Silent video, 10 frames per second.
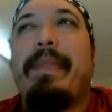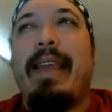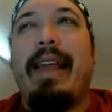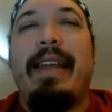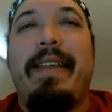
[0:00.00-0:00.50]

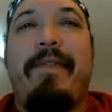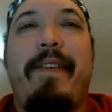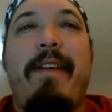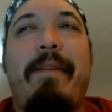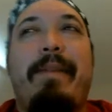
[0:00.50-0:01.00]
is
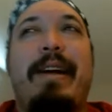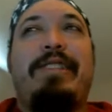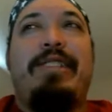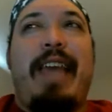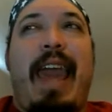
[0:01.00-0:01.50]
very
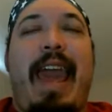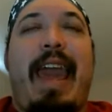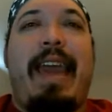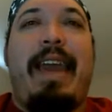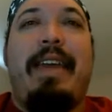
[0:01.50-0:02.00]
much
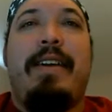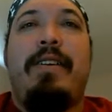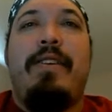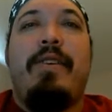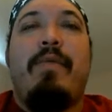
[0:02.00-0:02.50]
a
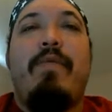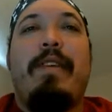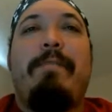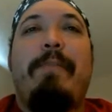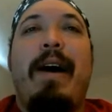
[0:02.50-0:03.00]

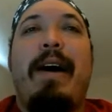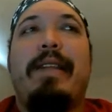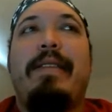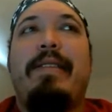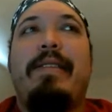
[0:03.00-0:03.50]

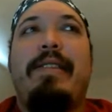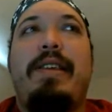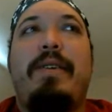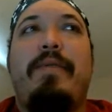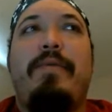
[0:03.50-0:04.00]
response
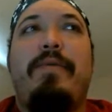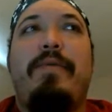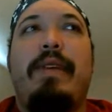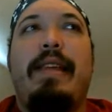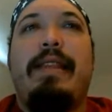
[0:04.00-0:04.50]

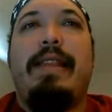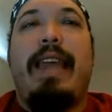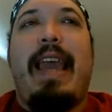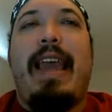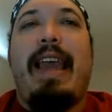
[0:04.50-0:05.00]
to
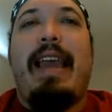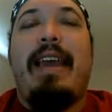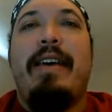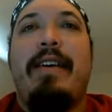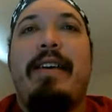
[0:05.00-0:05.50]
the
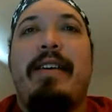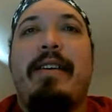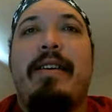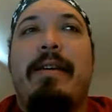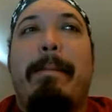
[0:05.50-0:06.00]

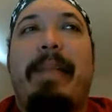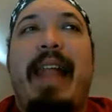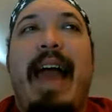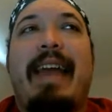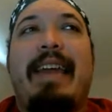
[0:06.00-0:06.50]

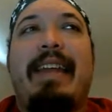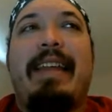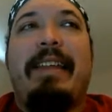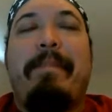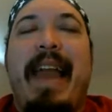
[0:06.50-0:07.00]
black and
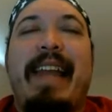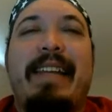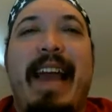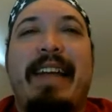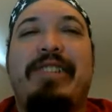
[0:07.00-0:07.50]
Hispanic
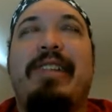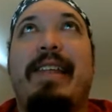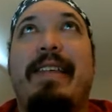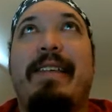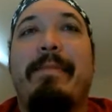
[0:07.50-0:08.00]

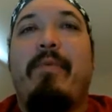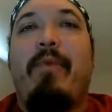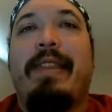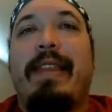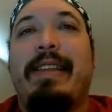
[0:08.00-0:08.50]
nationalism
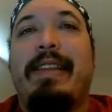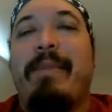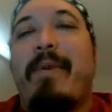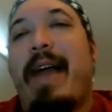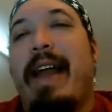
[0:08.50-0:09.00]
within the
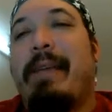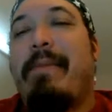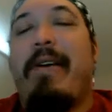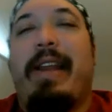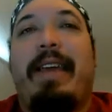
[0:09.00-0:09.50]
Democratic
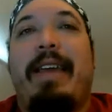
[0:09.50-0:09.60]
Party.